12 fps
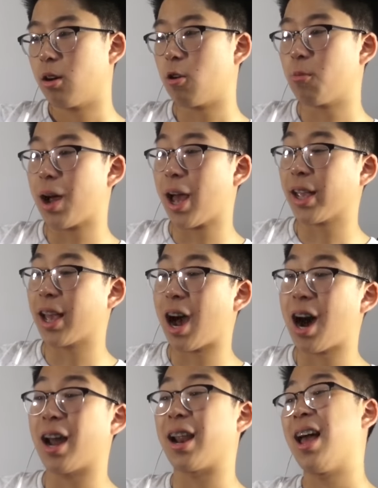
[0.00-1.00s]
Oh my
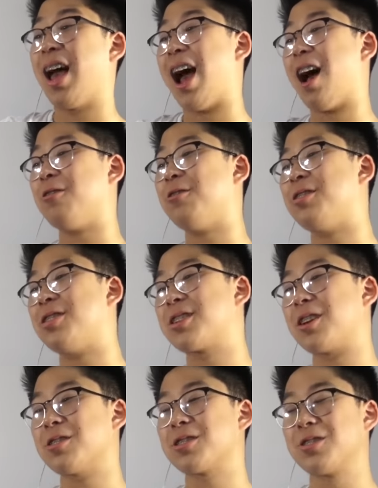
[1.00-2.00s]
god. How do these
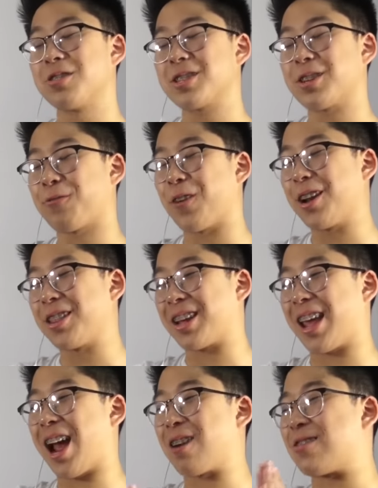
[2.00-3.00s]
girls do this in front of the
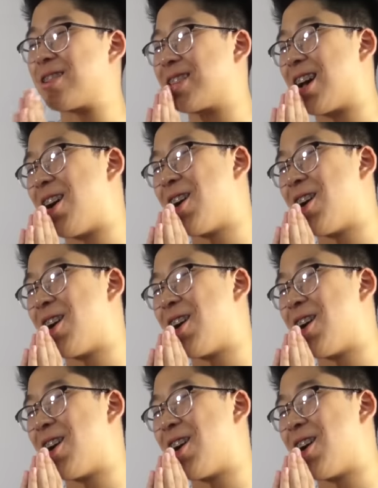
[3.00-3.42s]
cameras?